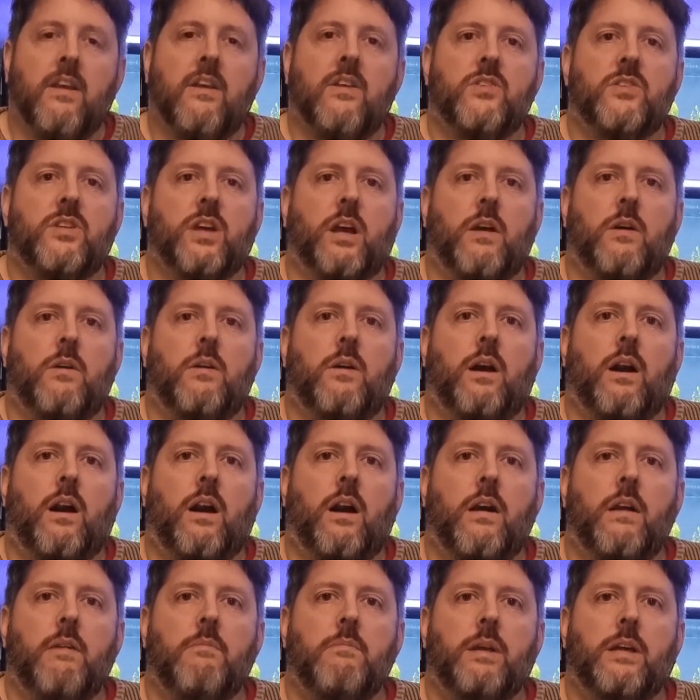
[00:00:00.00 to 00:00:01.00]
So
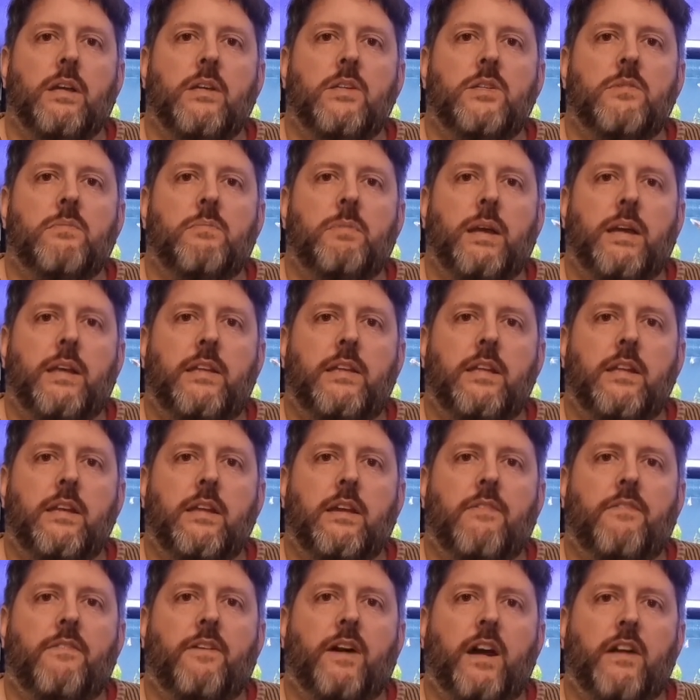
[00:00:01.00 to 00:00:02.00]
I'm expecting
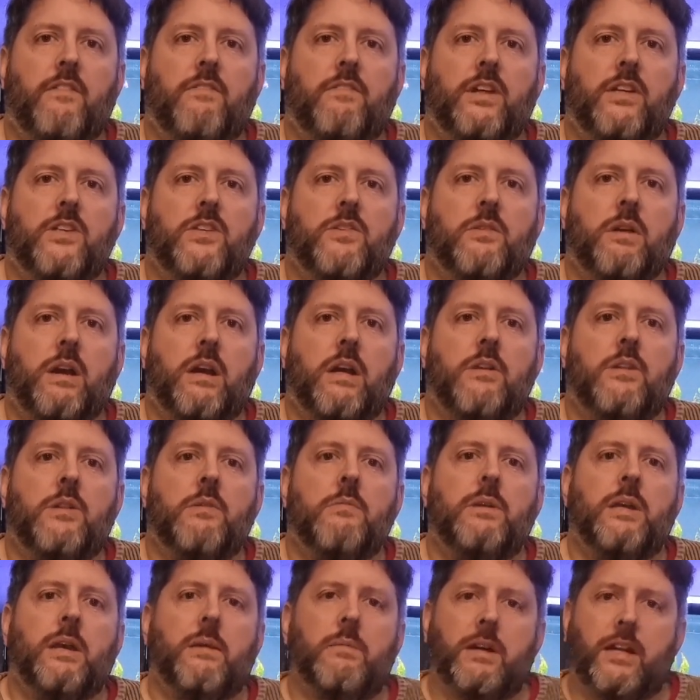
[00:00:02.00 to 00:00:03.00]
a fight that's going to
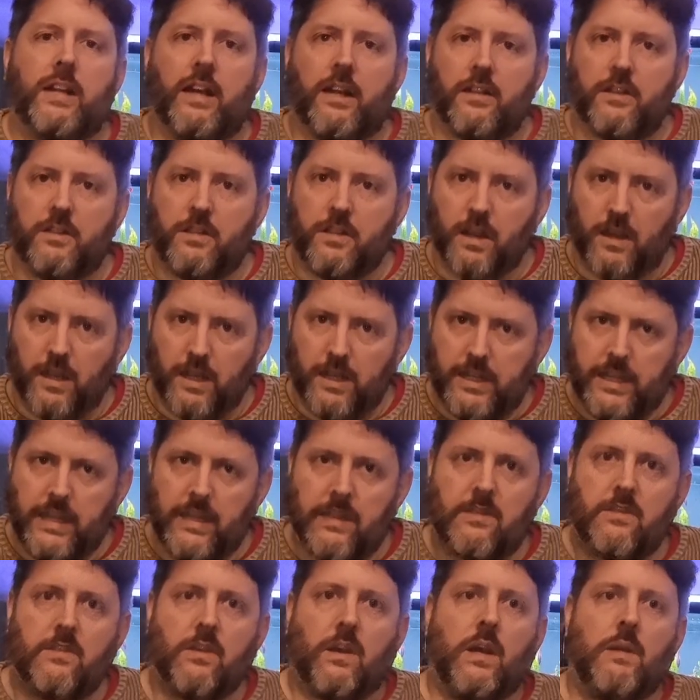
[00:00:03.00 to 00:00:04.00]
be a bit untidy
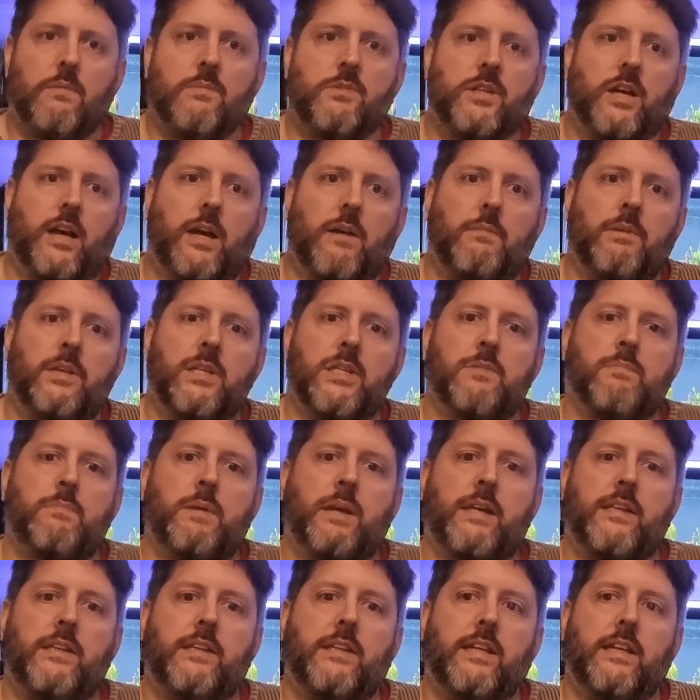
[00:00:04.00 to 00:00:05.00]
at times. I'm
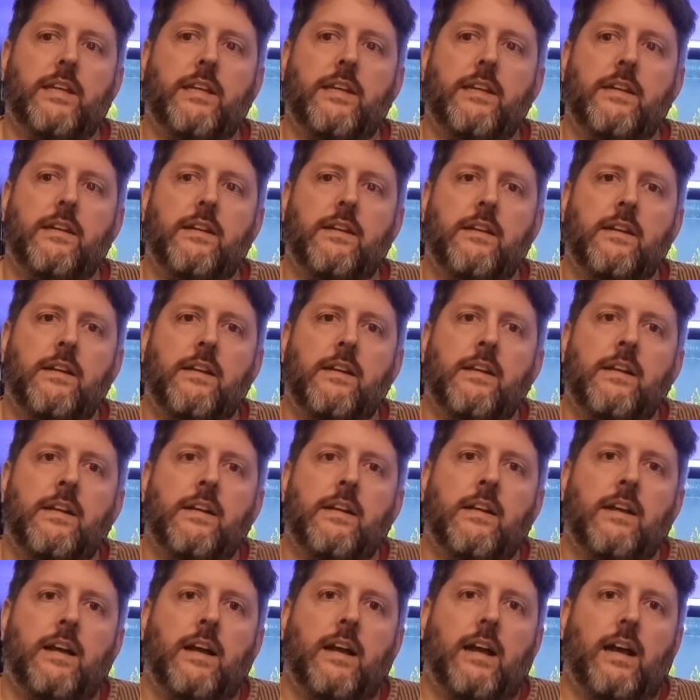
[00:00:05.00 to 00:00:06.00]
expecting
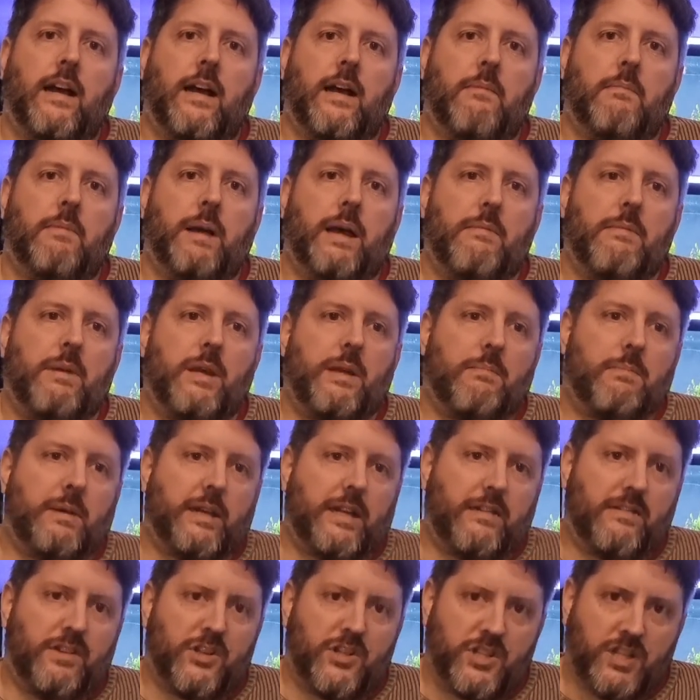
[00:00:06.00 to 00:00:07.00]
maybe a
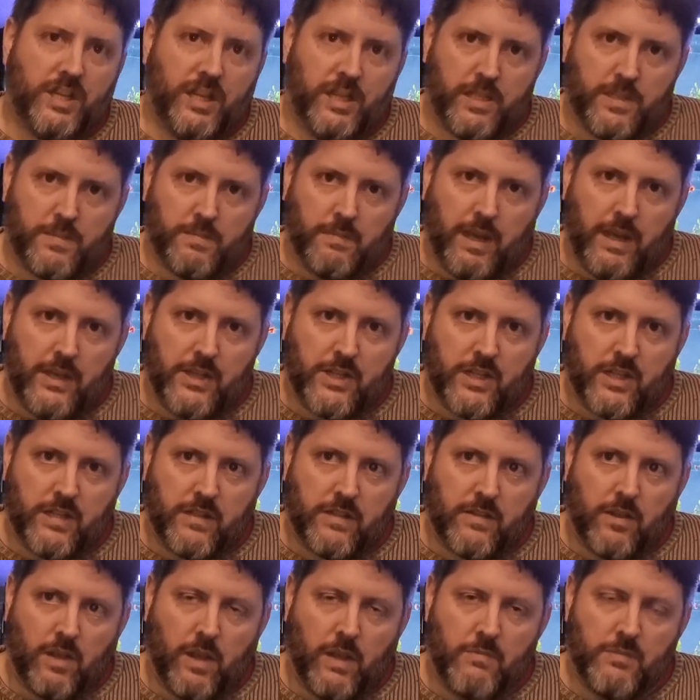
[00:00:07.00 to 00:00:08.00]
bit of a chess match at
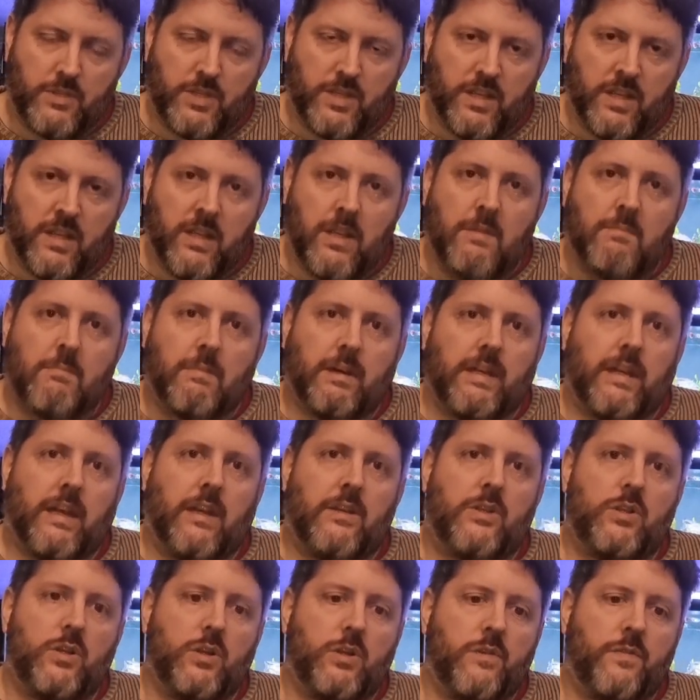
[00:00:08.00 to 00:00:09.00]
times, but I
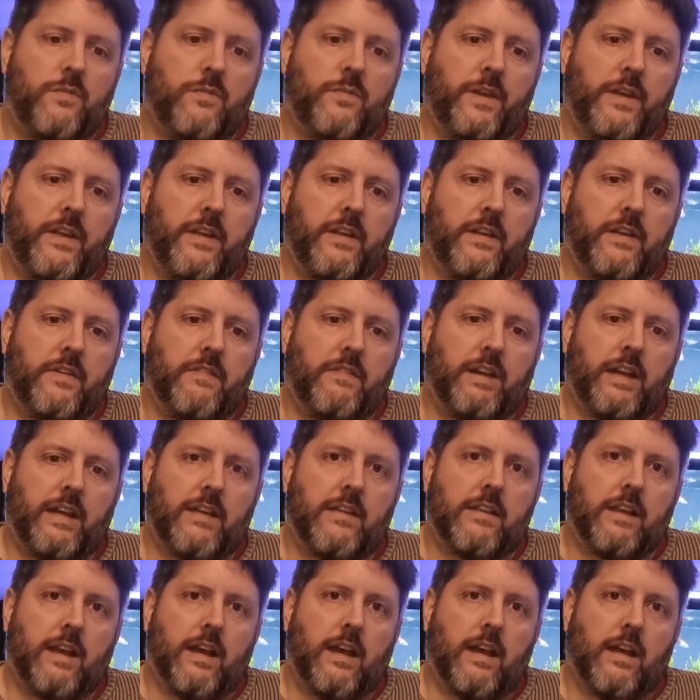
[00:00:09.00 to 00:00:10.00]
do think that